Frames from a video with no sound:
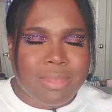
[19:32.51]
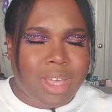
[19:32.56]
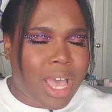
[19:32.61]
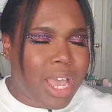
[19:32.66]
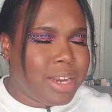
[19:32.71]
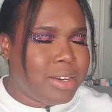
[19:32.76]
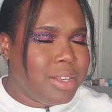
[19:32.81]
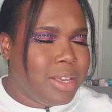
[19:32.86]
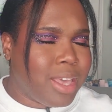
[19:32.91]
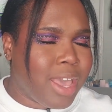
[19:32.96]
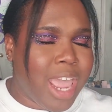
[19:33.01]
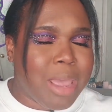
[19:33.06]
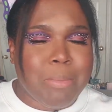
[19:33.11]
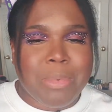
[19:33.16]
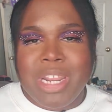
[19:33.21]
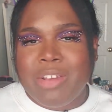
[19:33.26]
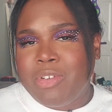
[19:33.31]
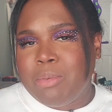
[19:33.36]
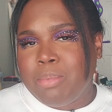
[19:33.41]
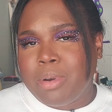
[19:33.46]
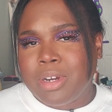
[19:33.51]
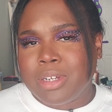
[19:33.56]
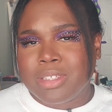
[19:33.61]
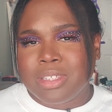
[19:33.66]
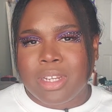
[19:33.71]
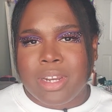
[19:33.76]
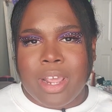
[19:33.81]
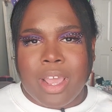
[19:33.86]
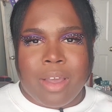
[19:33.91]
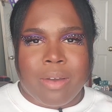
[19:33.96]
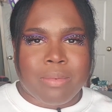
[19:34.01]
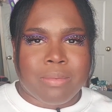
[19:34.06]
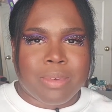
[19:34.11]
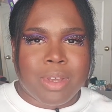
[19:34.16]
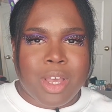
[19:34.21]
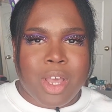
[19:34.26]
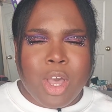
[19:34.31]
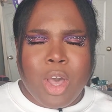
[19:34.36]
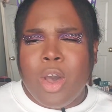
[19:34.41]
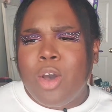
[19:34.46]
IDK, I'm a different person now.
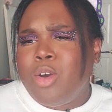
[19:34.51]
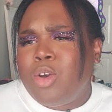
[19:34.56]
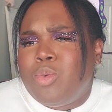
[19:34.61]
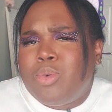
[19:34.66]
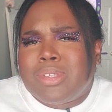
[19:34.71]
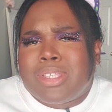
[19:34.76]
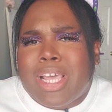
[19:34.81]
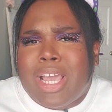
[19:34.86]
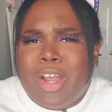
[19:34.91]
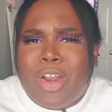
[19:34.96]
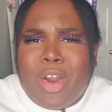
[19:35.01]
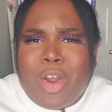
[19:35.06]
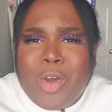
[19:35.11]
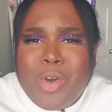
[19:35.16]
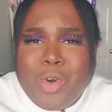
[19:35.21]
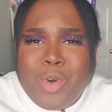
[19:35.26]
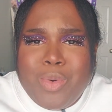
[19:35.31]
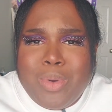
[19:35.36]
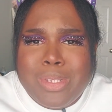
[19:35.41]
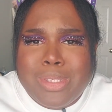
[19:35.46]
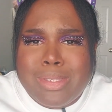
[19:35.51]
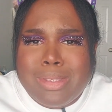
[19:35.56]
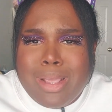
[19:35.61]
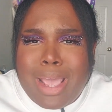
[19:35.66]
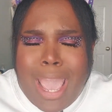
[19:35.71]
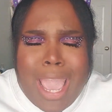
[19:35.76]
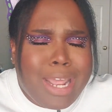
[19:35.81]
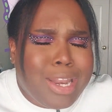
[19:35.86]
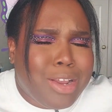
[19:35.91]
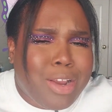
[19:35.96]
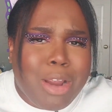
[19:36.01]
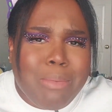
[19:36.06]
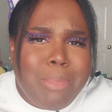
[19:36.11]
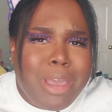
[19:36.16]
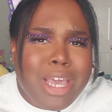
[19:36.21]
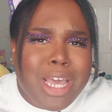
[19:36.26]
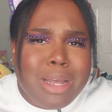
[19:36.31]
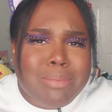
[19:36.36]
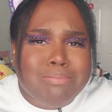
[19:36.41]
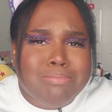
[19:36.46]
Who was that girl who was hating her
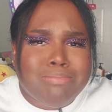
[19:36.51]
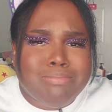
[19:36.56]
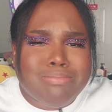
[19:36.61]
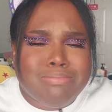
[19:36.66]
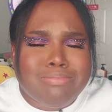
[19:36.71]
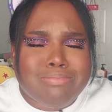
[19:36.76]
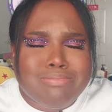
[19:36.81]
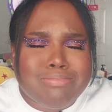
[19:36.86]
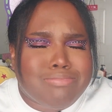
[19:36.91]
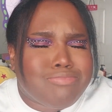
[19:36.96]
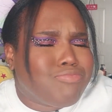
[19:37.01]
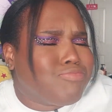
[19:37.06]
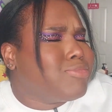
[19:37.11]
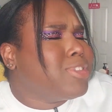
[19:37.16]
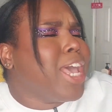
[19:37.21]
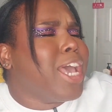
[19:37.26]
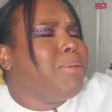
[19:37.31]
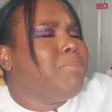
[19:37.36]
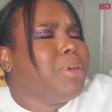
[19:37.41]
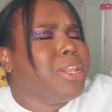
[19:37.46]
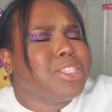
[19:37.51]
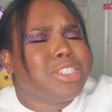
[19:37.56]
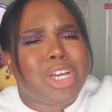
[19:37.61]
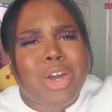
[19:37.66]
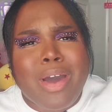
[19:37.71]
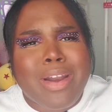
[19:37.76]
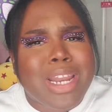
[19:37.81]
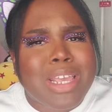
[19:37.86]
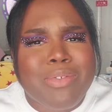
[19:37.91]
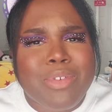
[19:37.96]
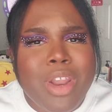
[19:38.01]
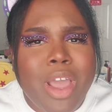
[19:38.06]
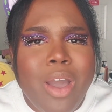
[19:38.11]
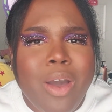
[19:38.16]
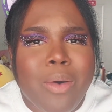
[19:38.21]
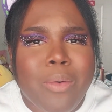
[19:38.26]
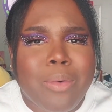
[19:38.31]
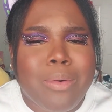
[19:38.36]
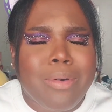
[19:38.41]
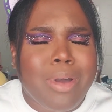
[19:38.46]
makeup 10 minutes ago? I don't even
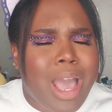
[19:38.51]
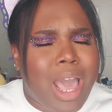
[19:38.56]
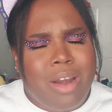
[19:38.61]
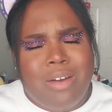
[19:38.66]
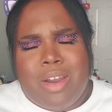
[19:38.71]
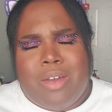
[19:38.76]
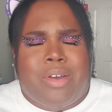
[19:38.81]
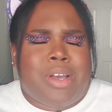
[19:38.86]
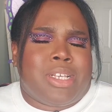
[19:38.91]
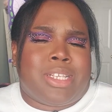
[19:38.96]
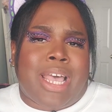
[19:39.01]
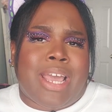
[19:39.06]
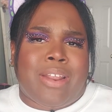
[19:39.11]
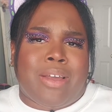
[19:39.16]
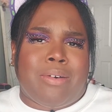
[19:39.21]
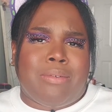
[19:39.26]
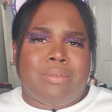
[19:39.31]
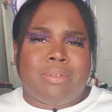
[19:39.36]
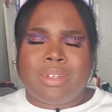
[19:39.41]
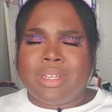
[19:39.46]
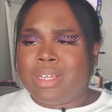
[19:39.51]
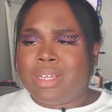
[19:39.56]
know. I don't know, because I don't.